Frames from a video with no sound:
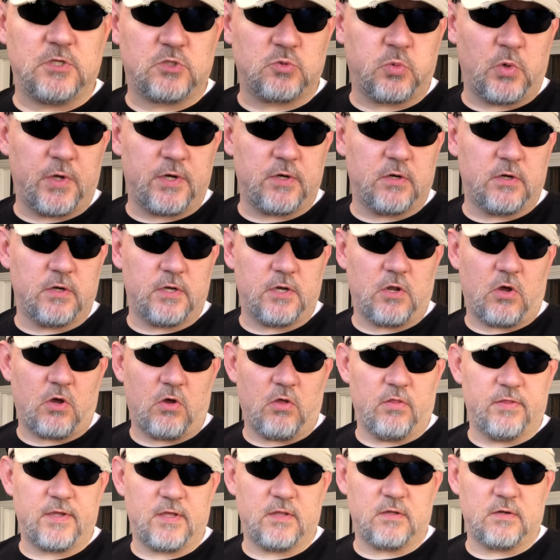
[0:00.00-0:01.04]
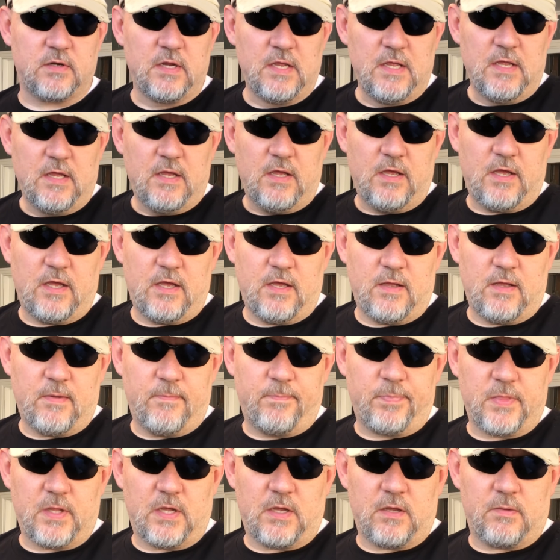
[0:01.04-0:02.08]
and Twitter and all the other
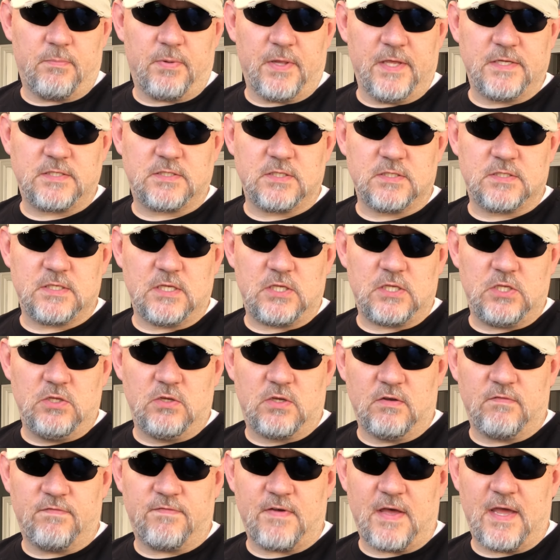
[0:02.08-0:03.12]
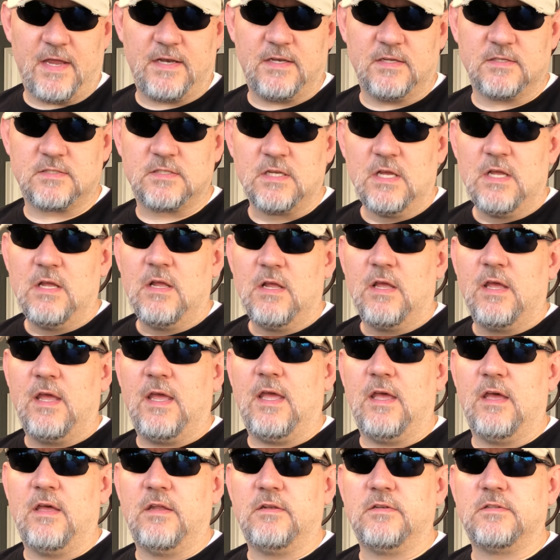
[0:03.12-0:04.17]
places that you can find us.
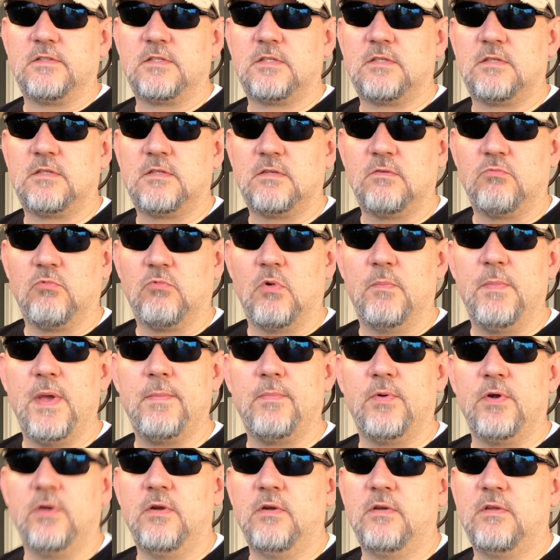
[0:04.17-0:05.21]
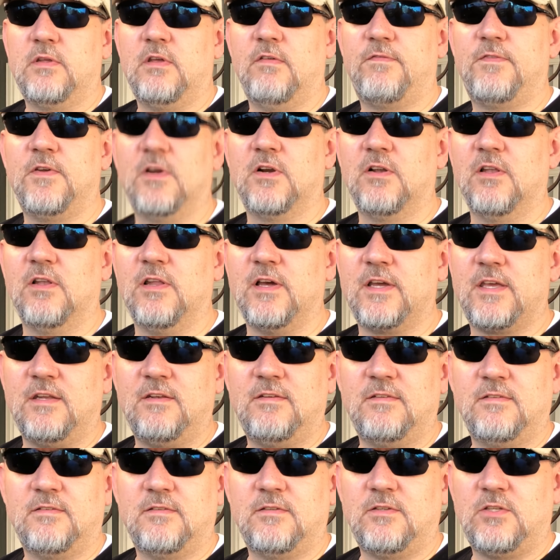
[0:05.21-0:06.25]
And remember, if you're looking,
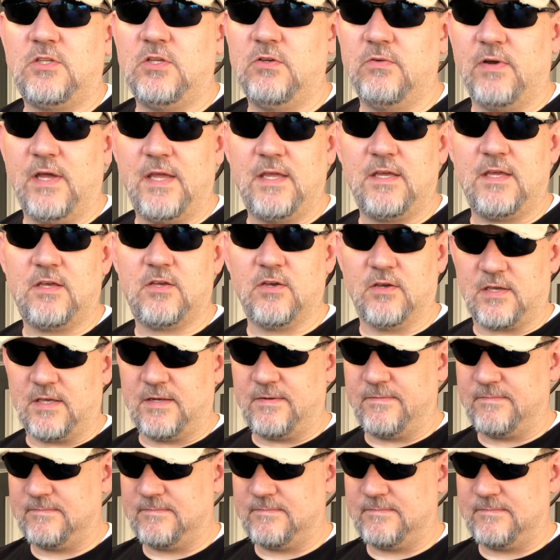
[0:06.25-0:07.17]
you ain't cooking.